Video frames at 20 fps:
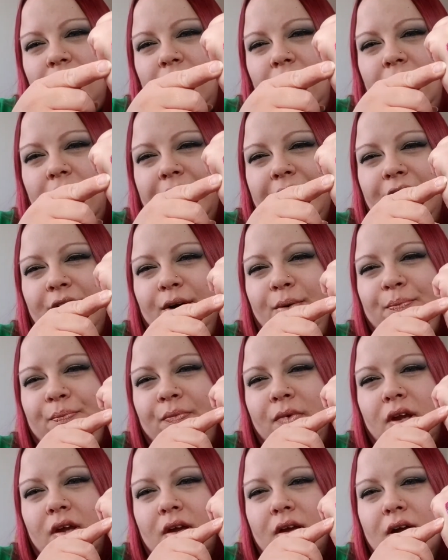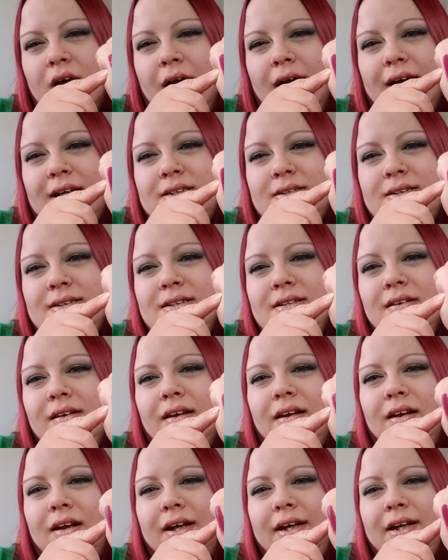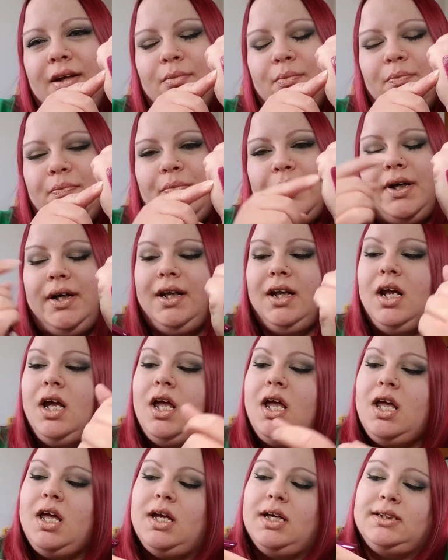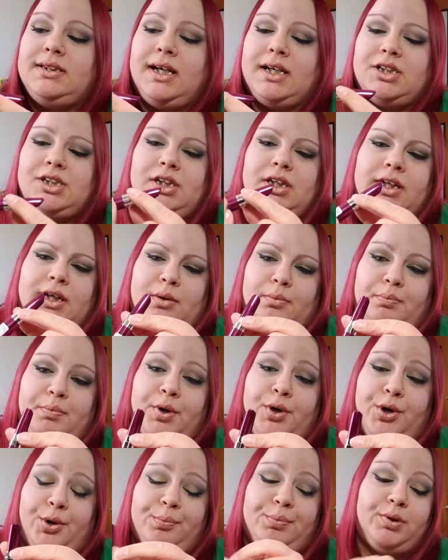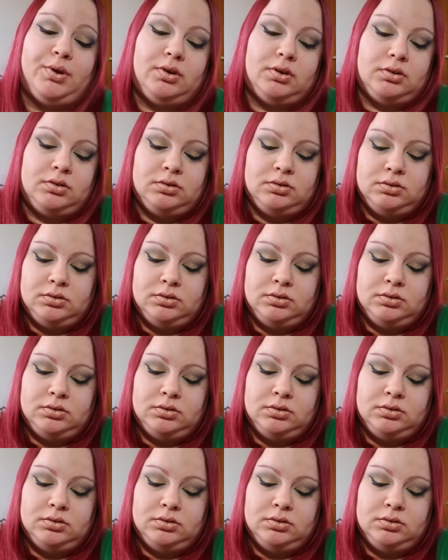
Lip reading: lighter, I guess because of the light, but it's actually like a purple,